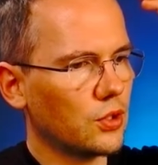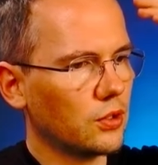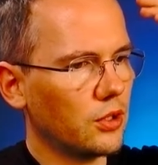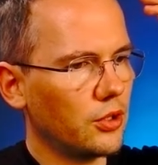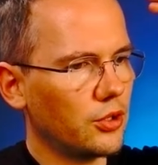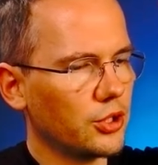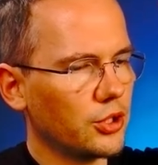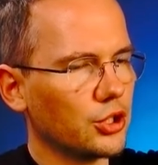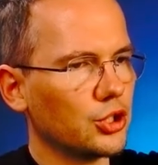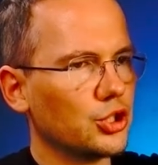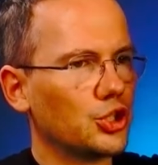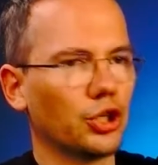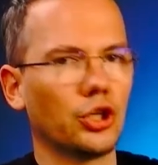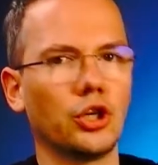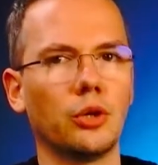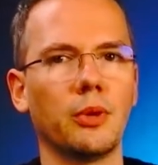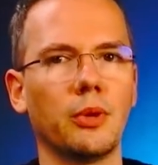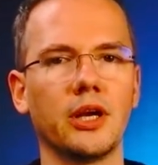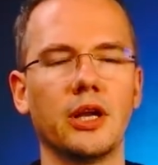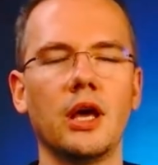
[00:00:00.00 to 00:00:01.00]
learning
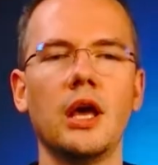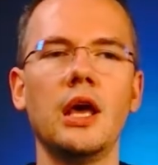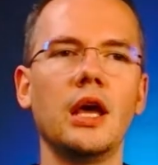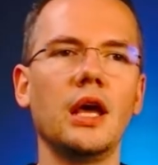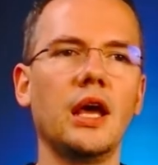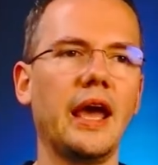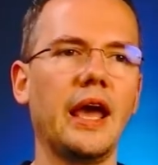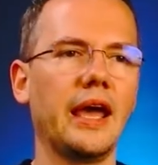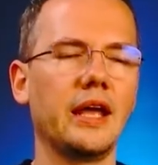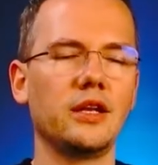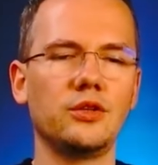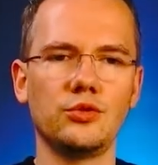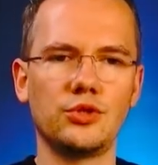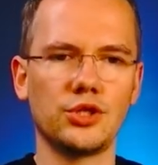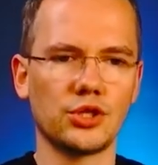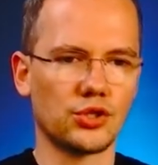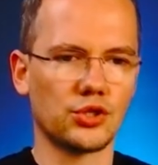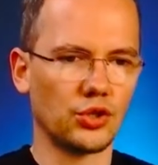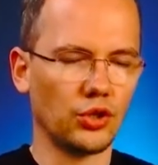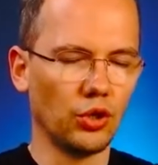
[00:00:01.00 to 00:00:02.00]
German, and you
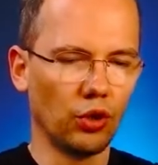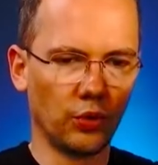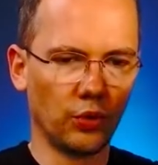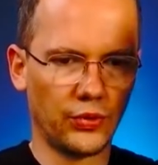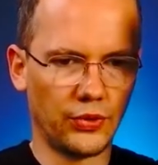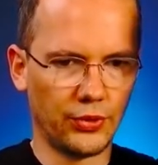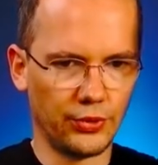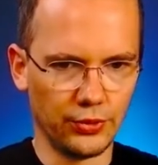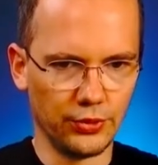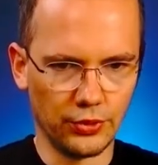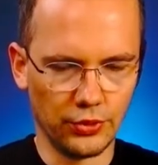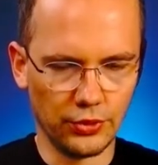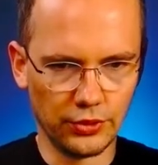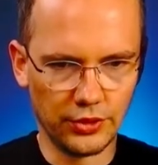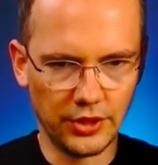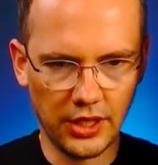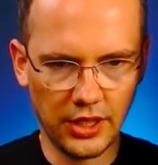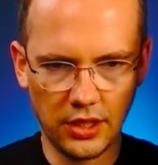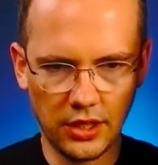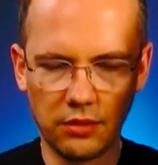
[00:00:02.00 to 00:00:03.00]
just go through
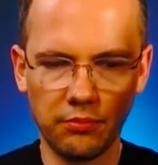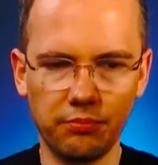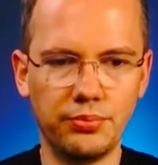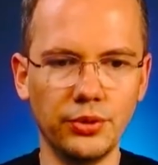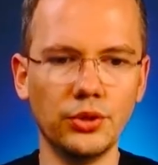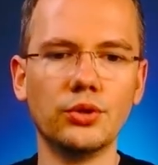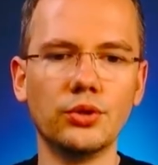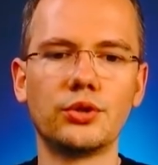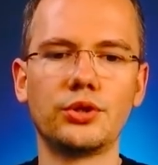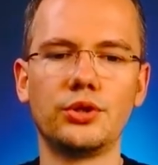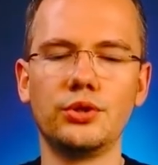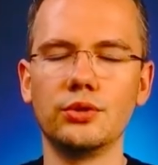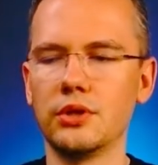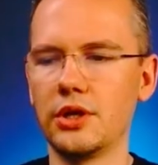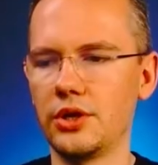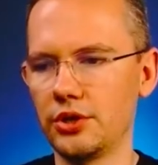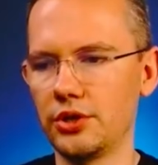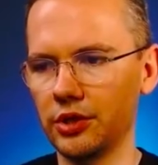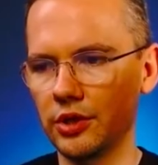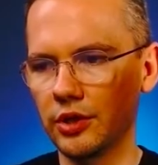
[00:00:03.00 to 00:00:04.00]
the book, you
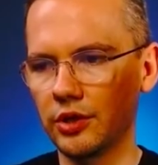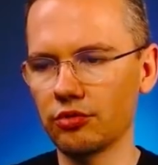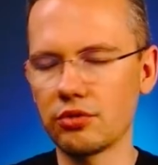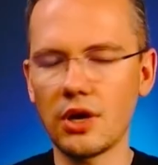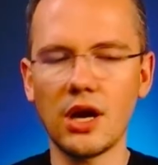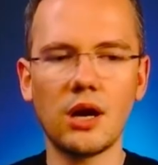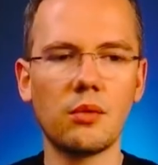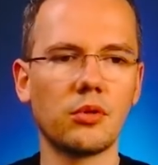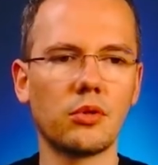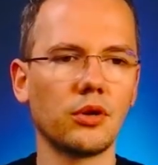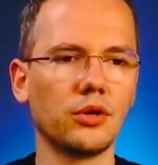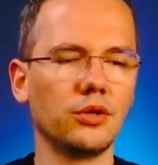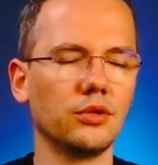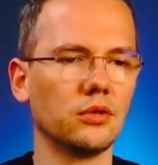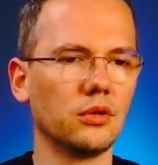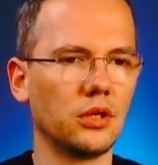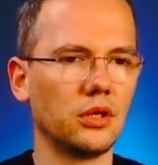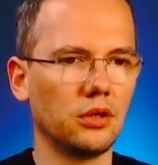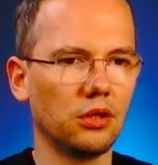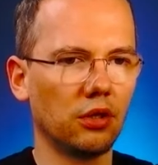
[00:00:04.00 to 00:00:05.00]
learn the grammar,
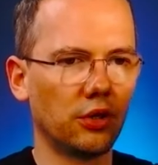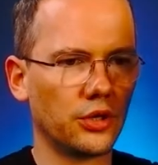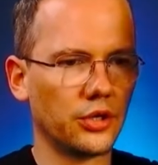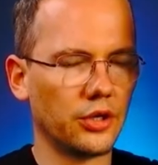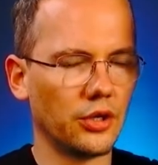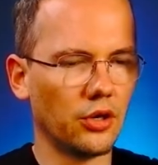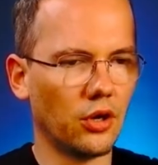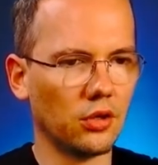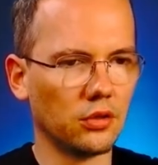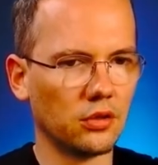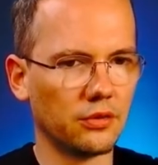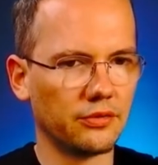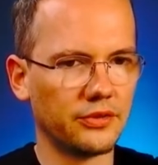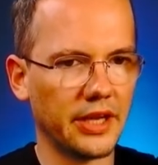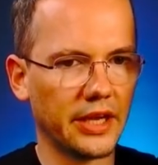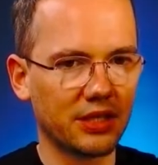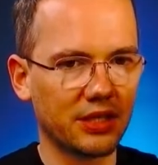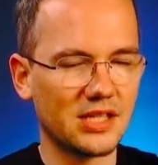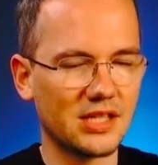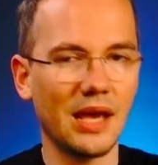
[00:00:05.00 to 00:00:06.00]
you learn all of the
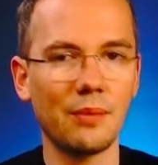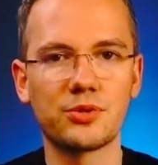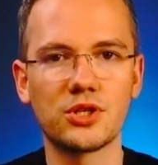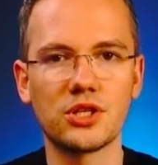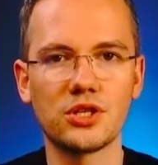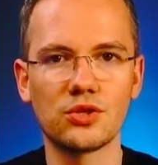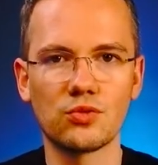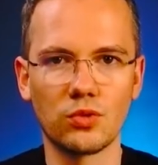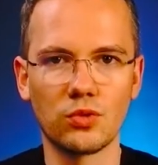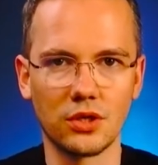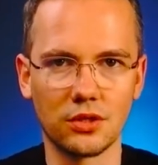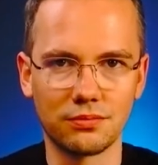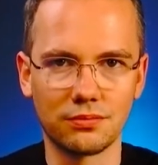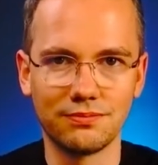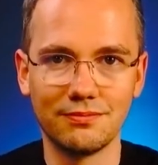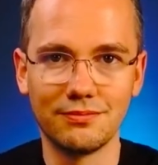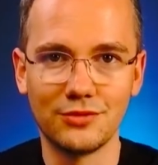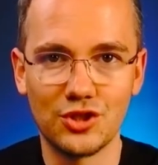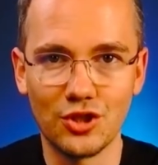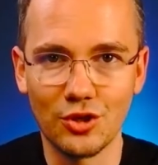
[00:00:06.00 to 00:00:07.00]
exceptions, where
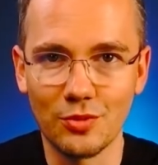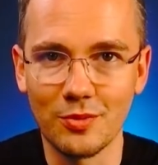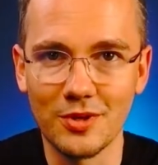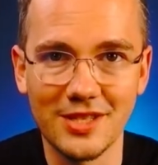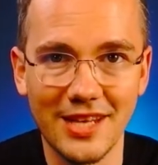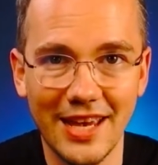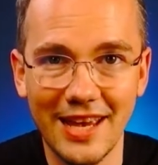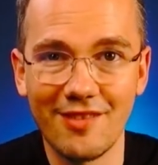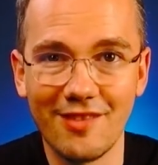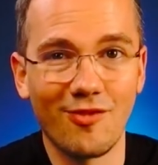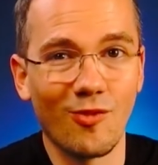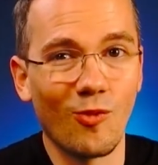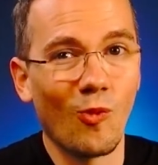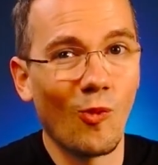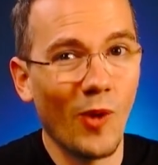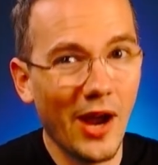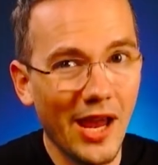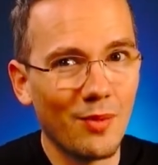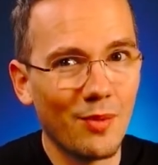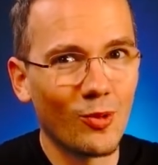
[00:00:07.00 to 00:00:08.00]
Germans have
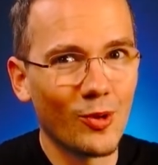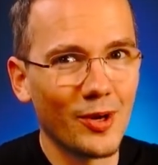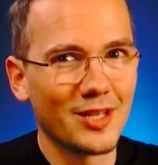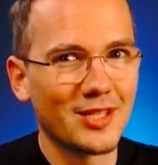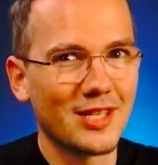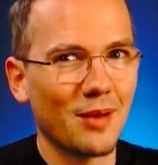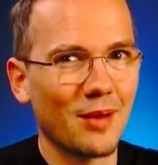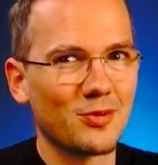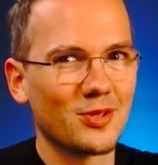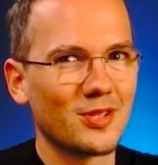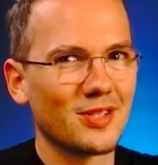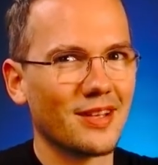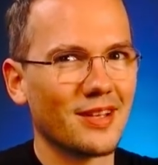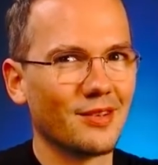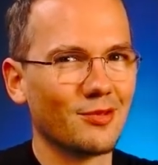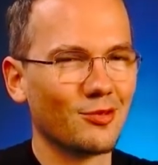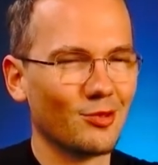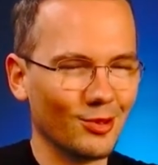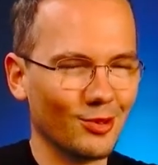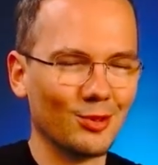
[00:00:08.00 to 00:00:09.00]
way more exceptions
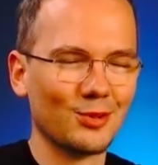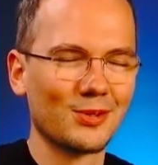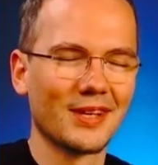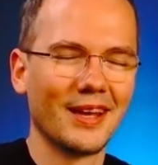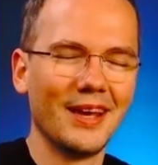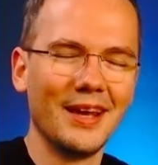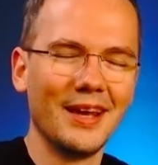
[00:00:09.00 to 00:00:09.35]
than rules,